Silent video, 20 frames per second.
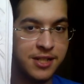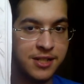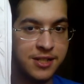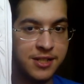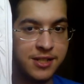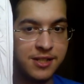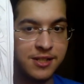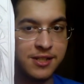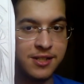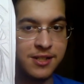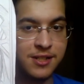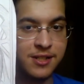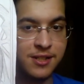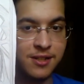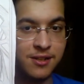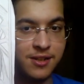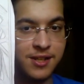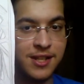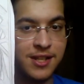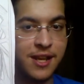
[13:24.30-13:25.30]
just,
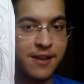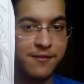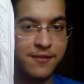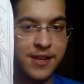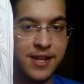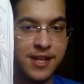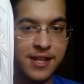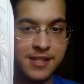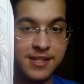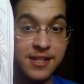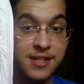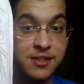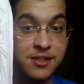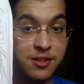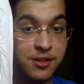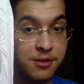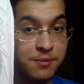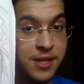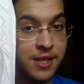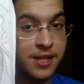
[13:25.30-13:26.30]
look at that face. This
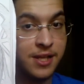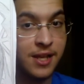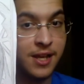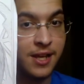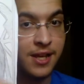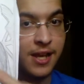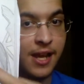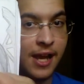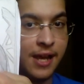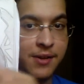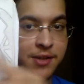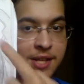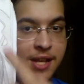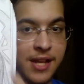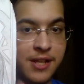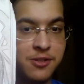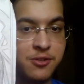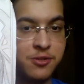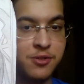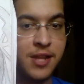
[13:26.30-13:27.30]
took me, I
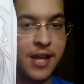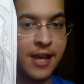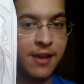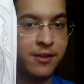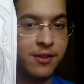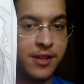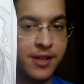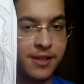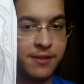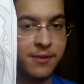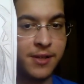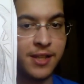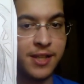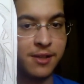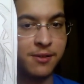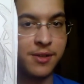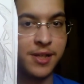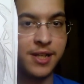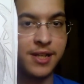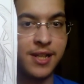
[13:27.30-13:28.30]
drew the outline really
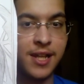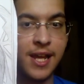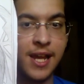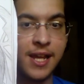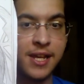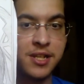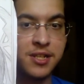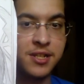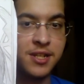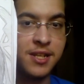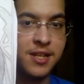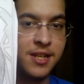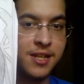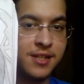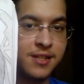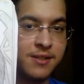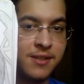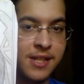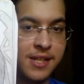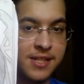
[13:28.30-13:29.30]
quickly actually,
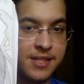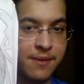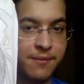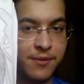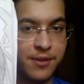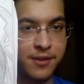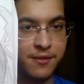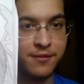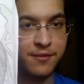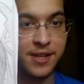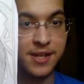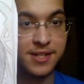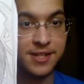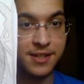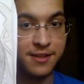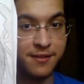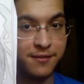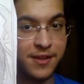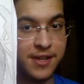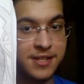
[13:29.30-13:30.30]
except for the face,
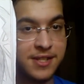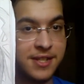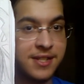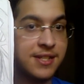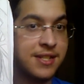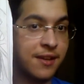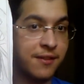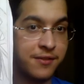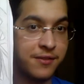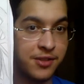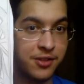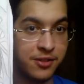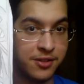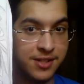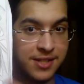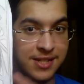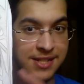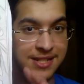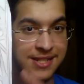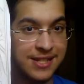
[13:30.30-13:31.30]
and the face itself took
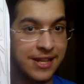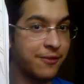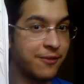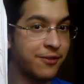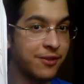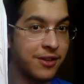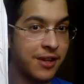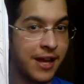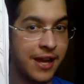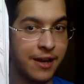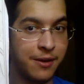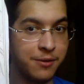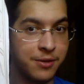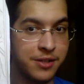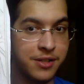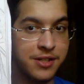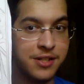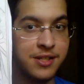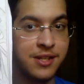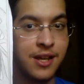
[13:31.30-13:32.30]
several
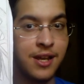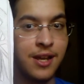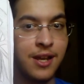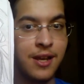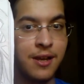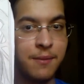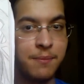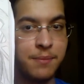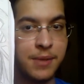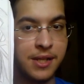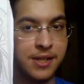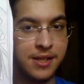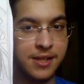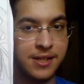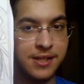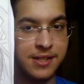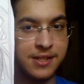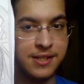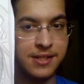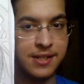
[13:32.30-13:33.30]
hours
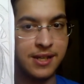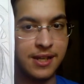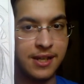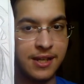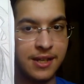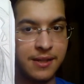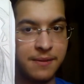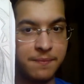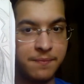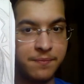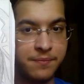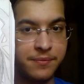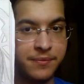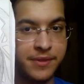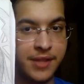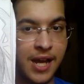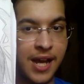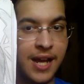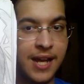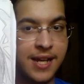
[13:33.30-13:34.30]
because
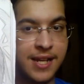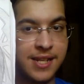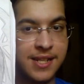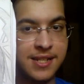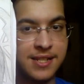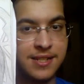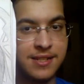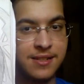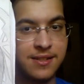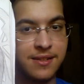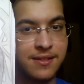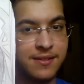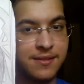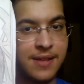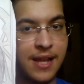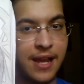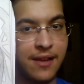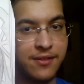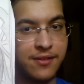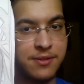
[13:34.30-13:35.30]
the eyes
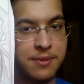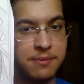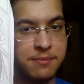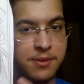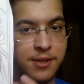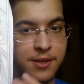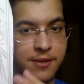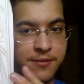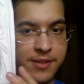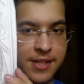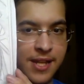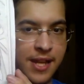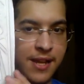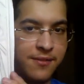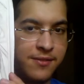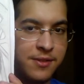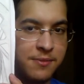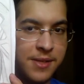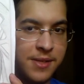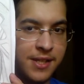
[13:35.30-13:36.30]
have to be perfect. They
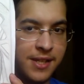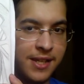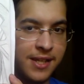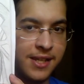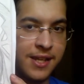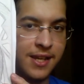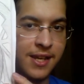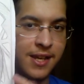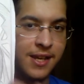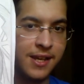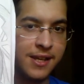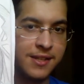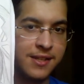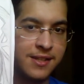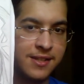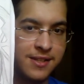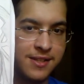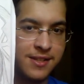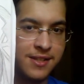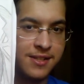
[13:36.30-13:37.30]
have to be like,
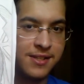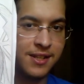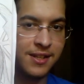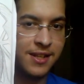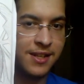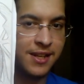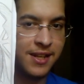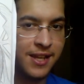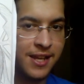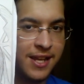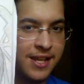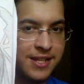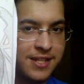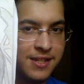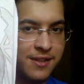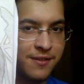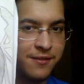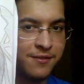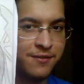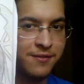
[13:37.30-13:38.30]
there's a little
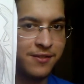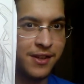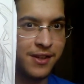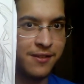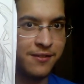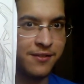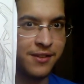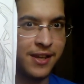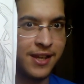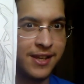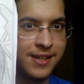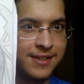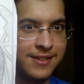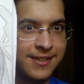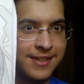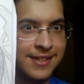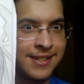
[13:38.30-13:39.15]
hint of like